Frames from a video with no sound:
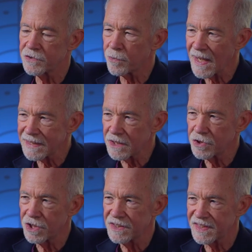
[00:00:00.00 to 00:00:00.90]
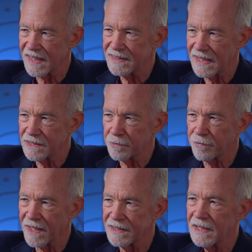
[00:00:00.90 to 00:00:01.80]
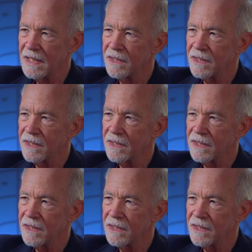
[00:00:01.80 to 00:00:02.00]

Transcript: strategies identified